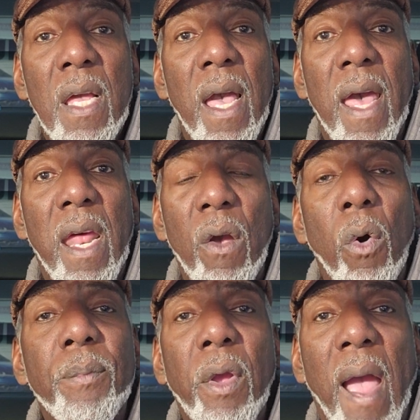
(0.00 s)
And I
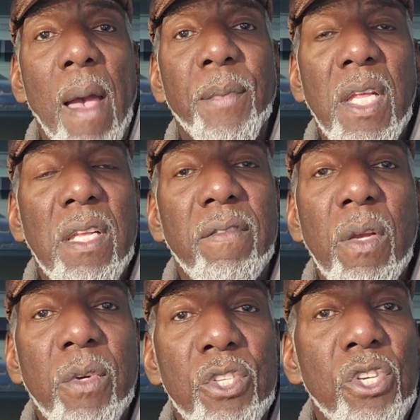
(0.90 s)
hope you're happy
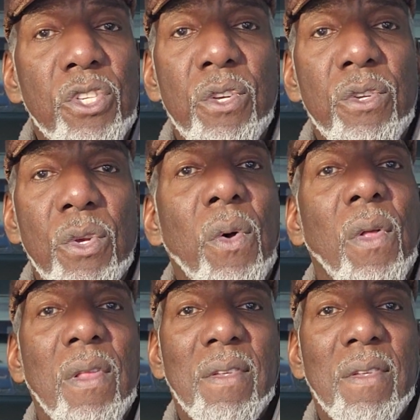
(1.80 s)
living with just your soul.